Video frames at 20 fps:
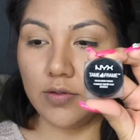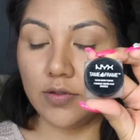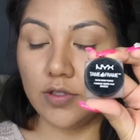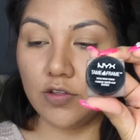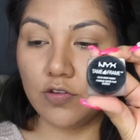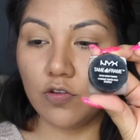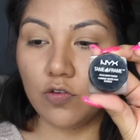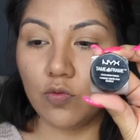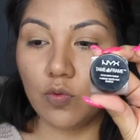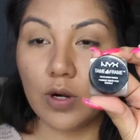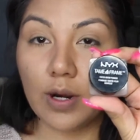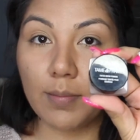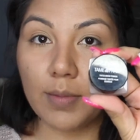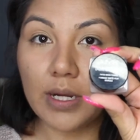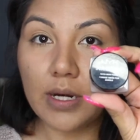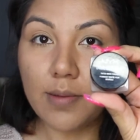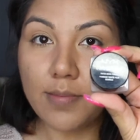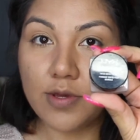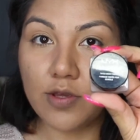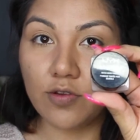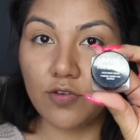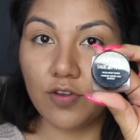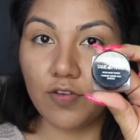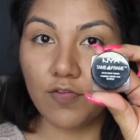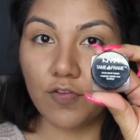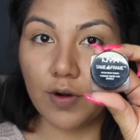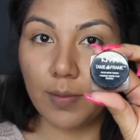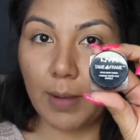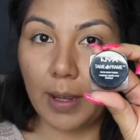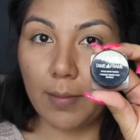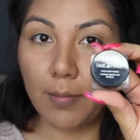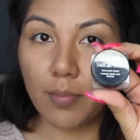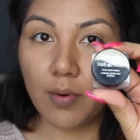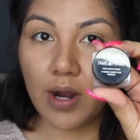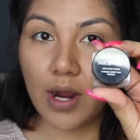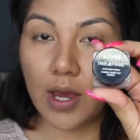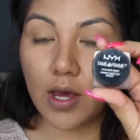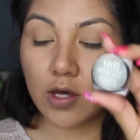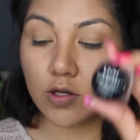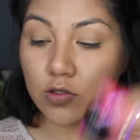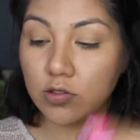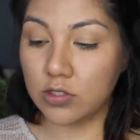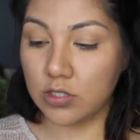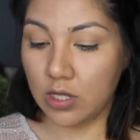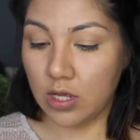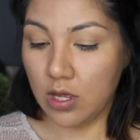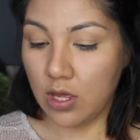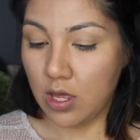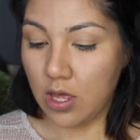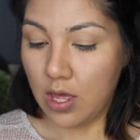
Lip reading: This is what I'm going to be using for my brows.